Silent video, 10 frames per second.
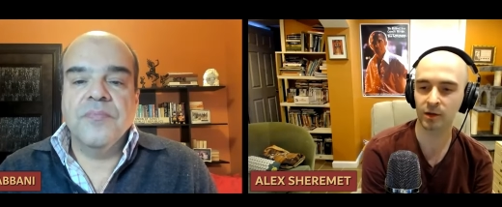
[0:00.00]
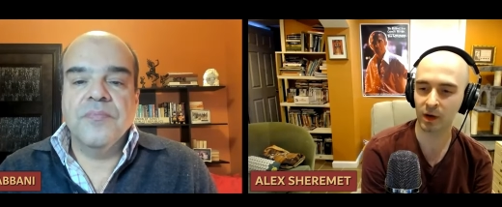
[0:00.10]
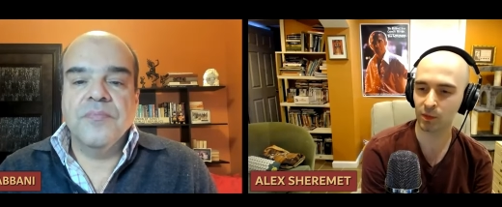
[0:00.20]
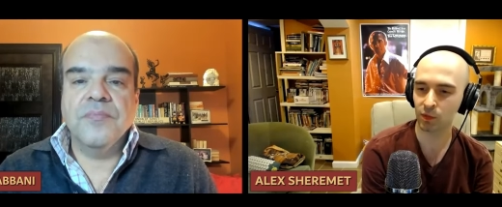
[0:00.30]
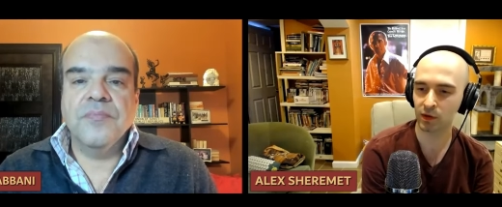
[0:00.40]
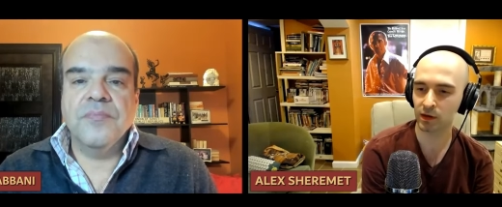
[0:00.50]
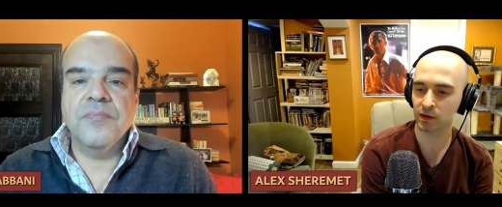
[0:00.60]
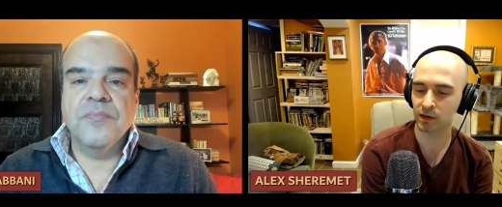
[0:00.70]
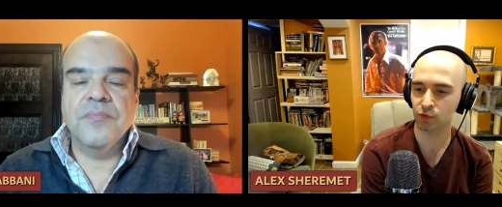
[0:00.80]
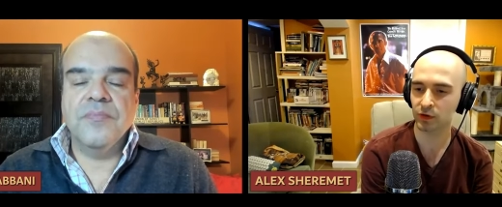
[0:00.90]
Speaker 1: I, remember
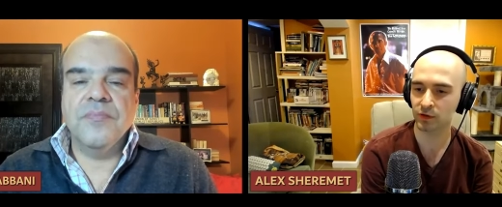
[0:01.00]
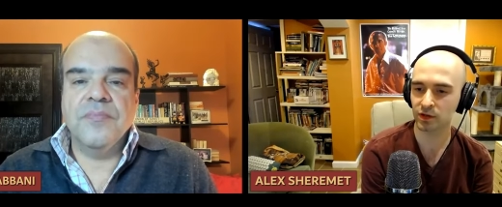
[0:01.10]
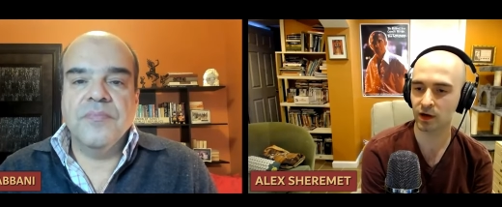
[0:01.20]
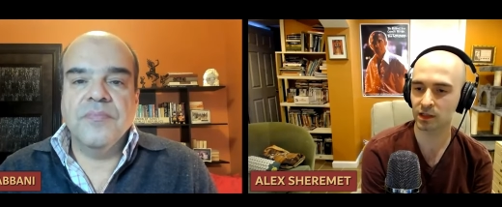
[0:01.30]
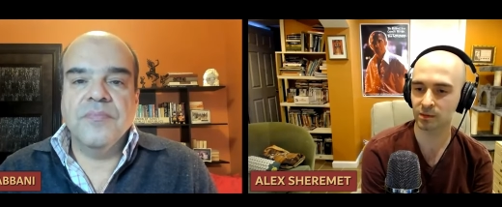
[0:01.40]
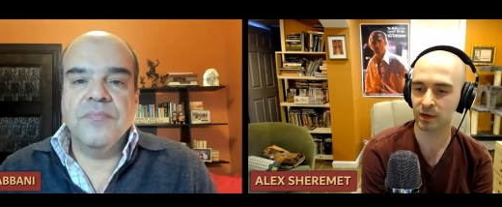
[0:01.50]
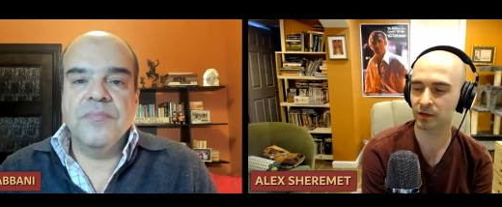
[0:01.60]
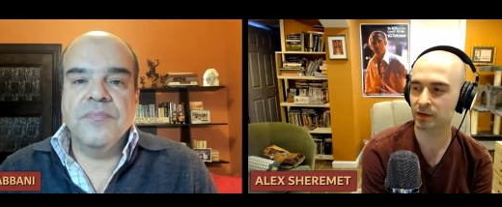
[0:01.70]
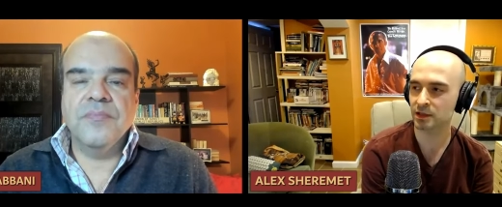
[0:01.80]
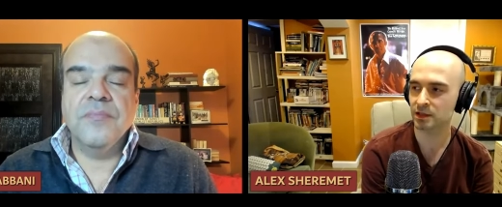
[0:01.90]
we uh, briefly talked
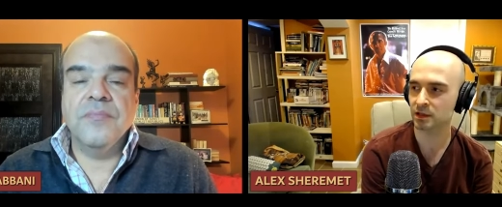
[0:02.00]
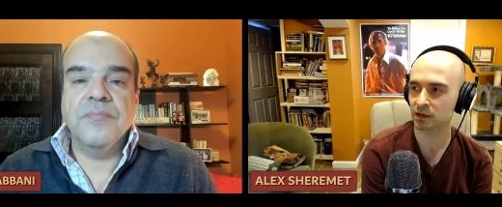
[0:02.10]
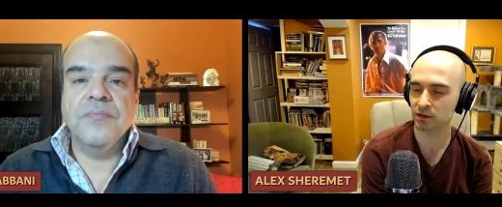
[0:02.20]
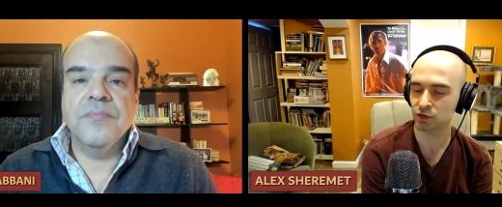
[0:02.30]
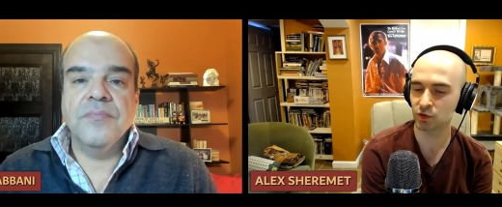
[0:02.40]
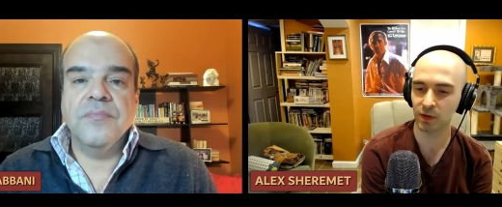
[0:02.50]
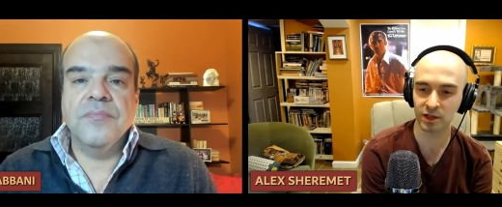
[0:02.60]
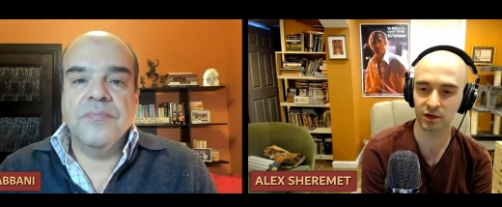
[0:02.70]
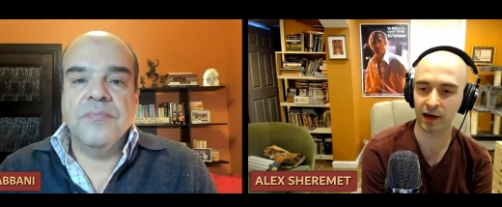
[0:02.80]
about this uh, two months ago.